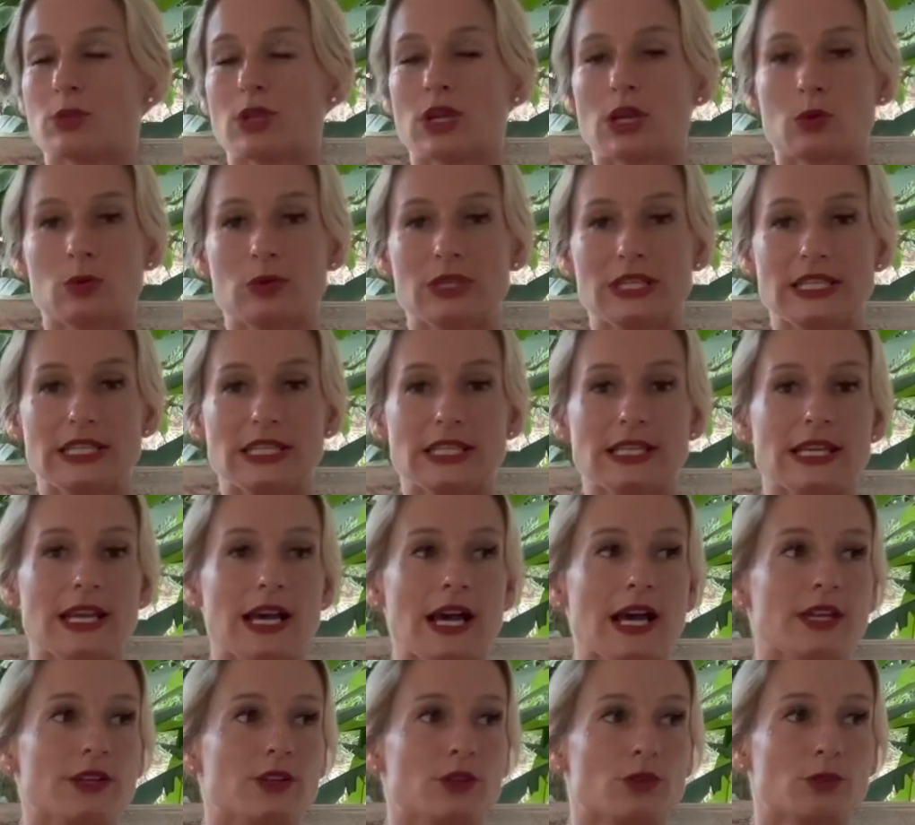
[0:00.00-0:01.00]
have leaky
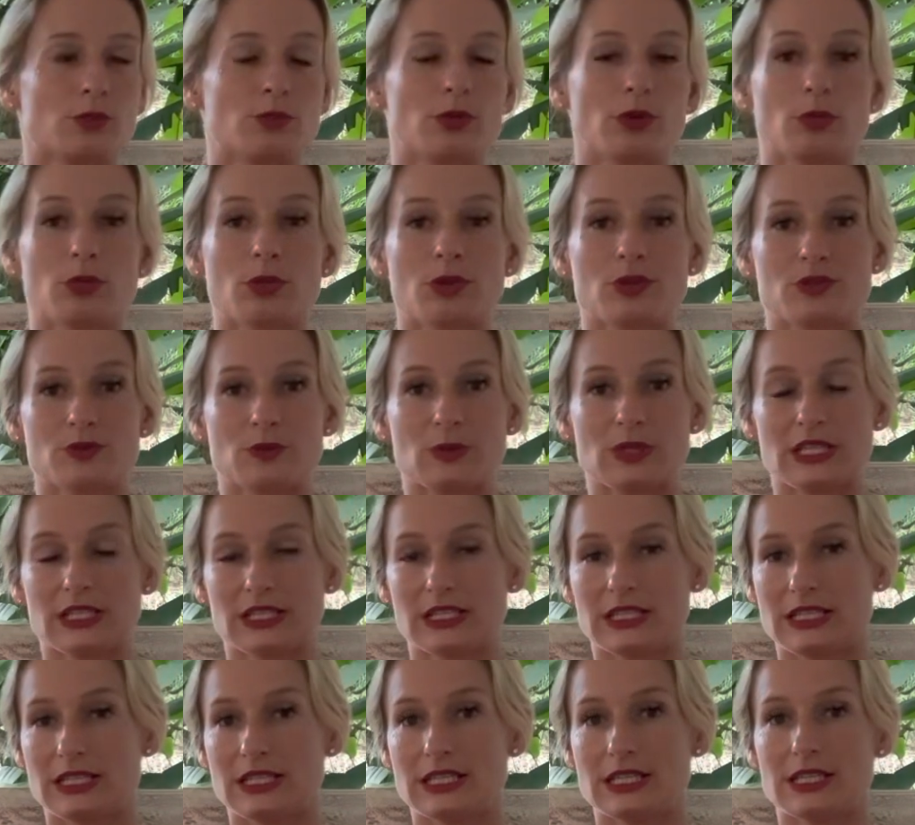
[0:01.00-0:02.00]
gut or problems with the
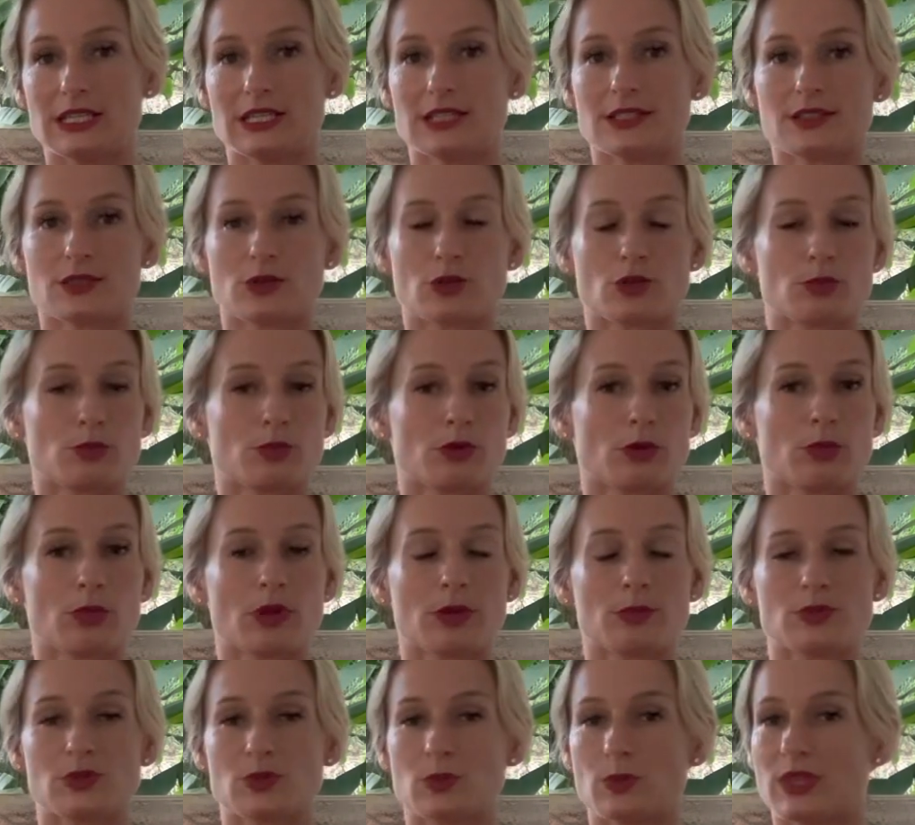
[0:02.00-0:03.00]
kidneys or
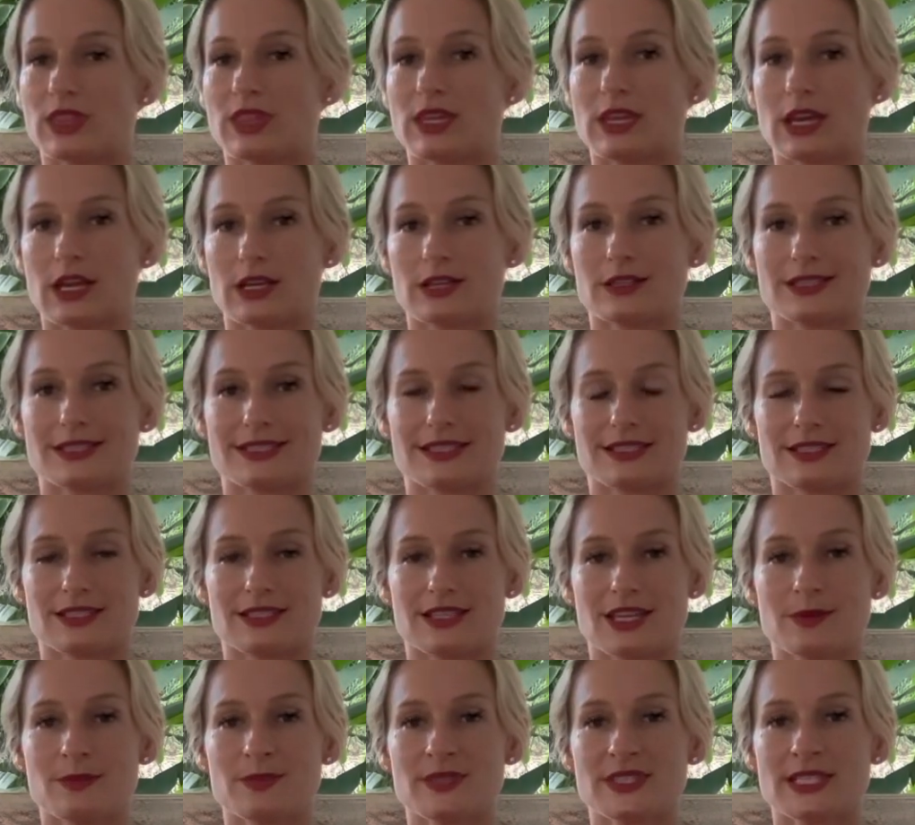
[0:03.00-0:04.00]
problems with the other
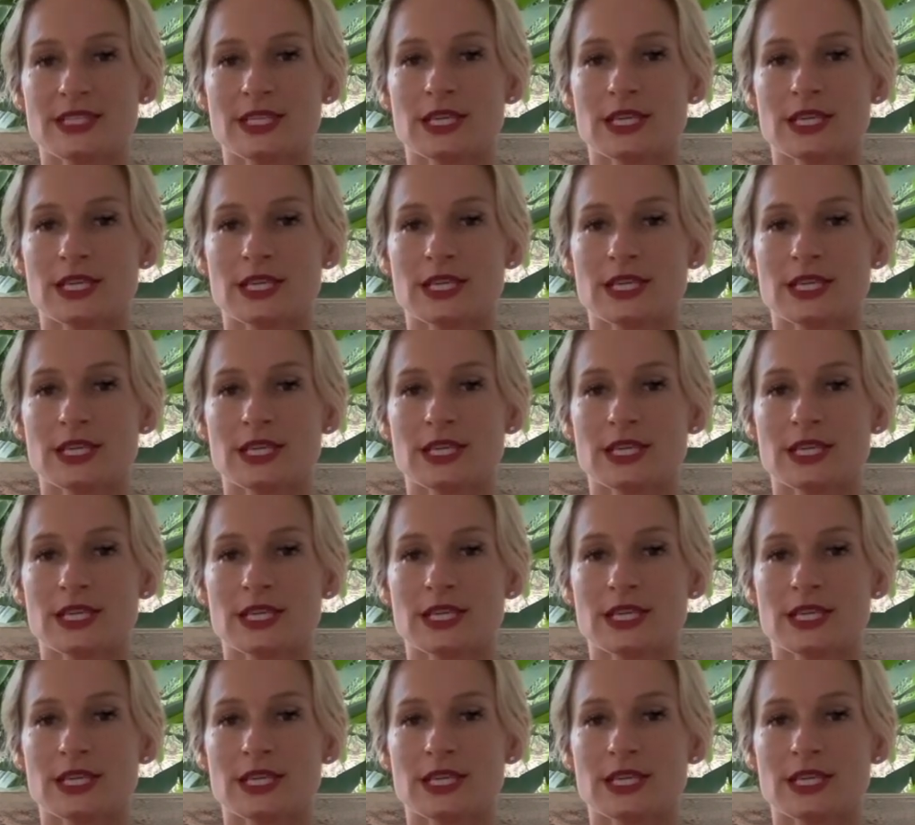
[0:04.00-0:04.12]
systems.